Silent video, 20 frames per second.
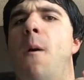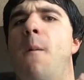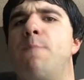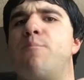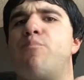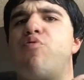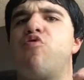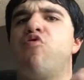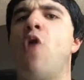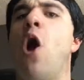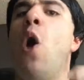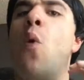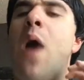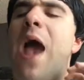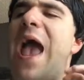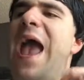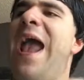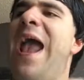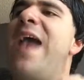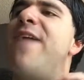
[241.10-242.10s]

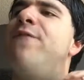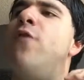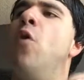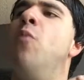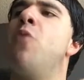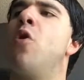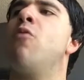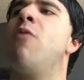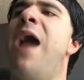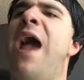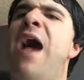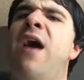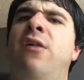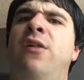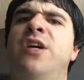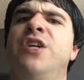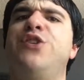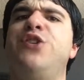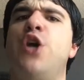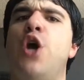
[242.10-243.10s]
pro-Evo
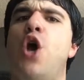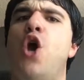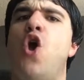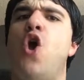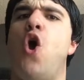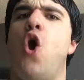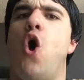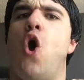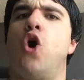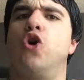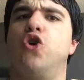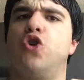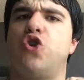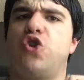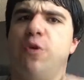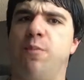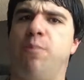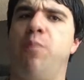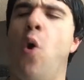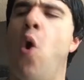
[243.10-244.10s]
Morales
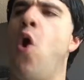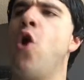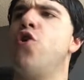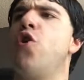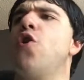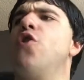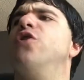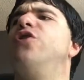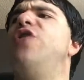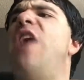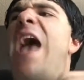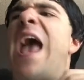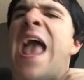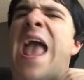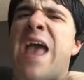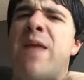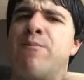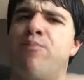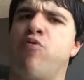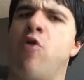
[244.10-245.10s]
supporters
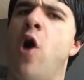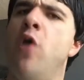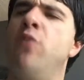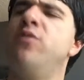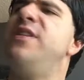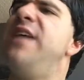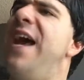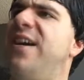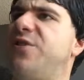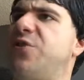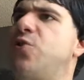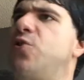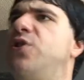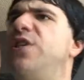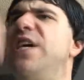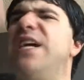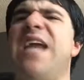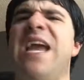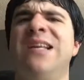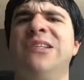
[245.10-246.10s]
and protesters
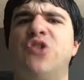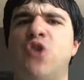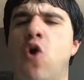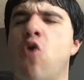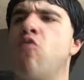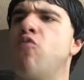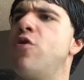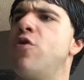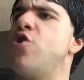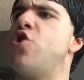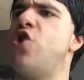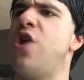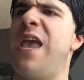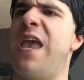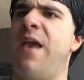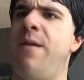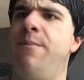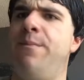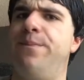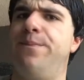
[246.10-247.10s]
against her
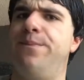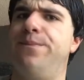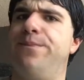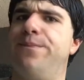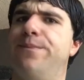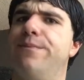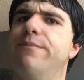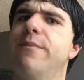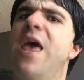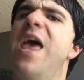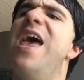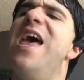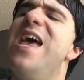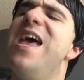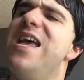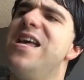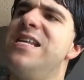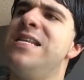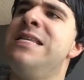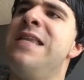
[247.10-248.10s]
regime.
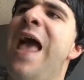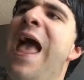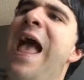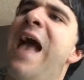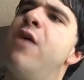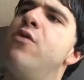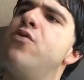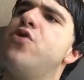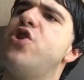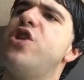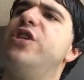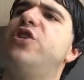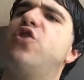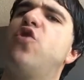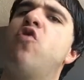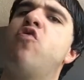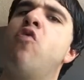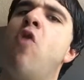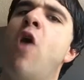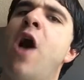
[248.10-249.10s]
Now she's
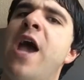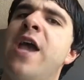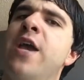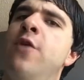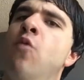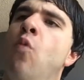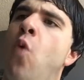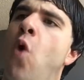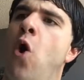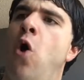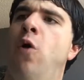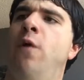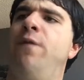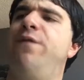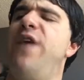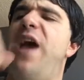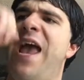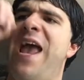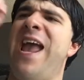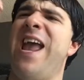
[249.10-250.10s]
crying wolf,
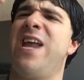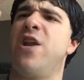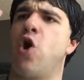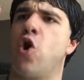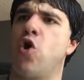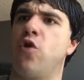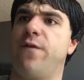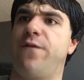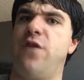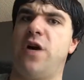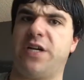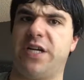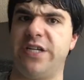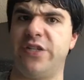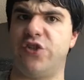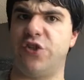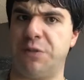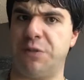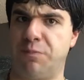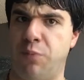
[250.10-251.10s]
and her fucking
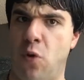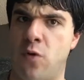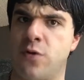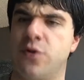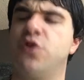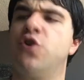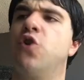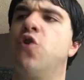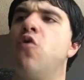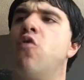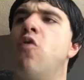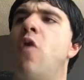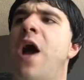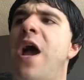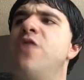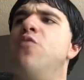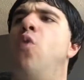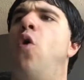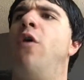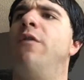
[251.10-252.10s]
supporters are
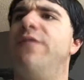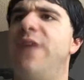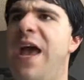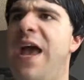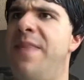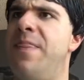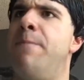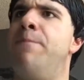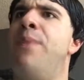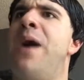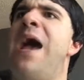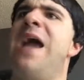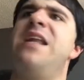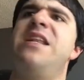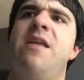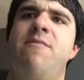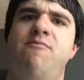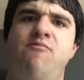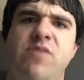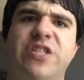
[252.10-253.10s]
crying wolf, and the
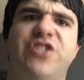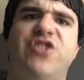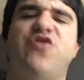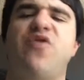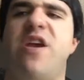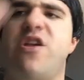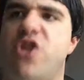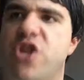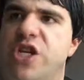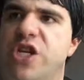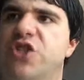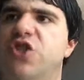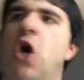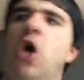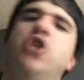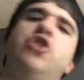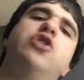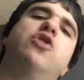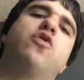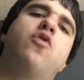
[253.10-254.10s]
Biden administration is
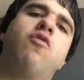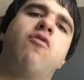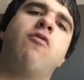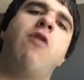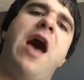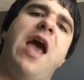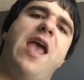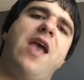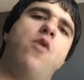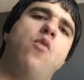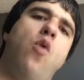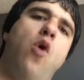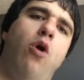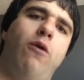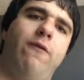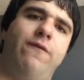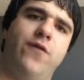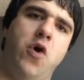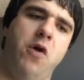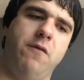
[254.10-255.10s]
also crying
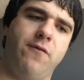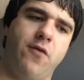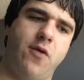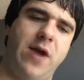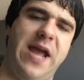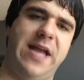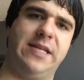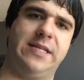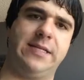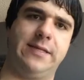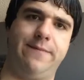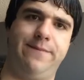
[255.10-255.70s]
wolf over it.